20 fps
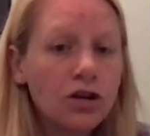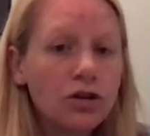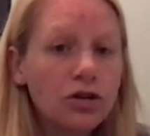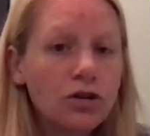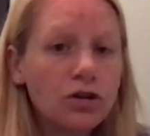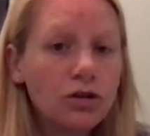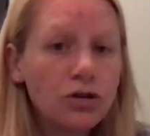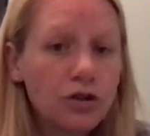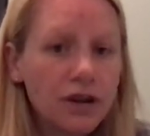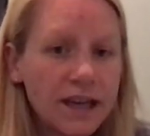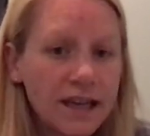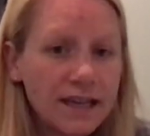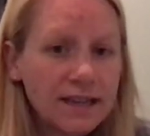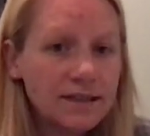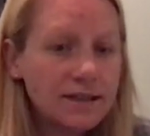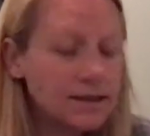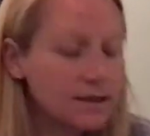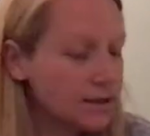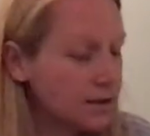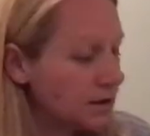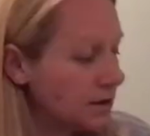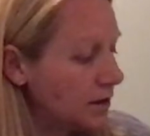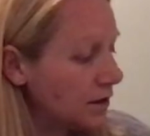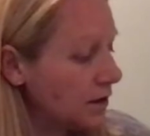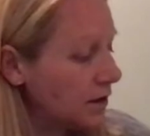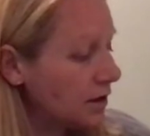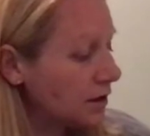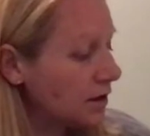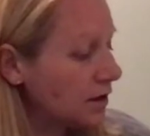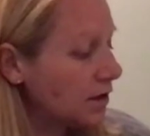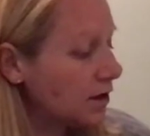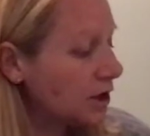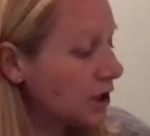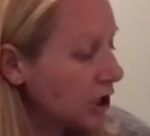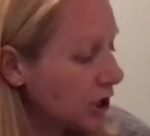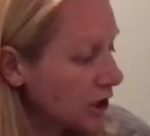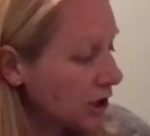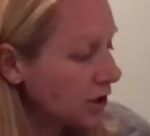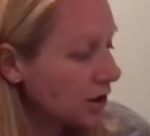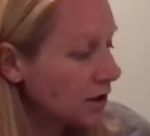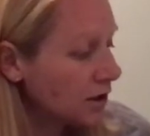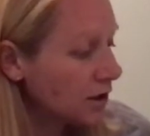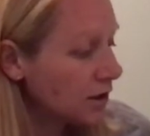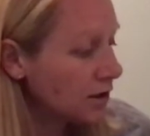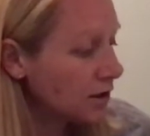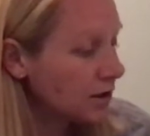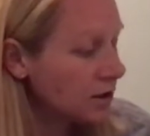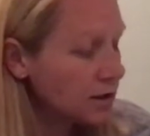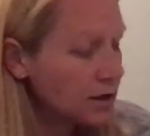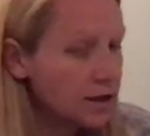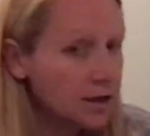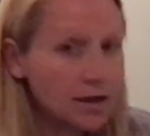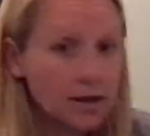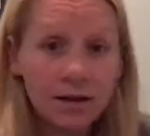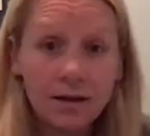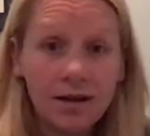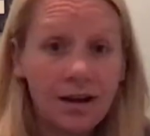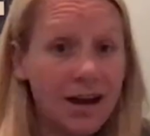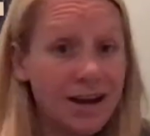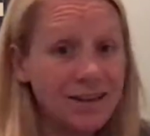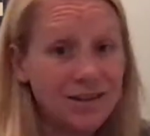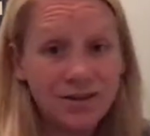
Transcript: Crit. K. I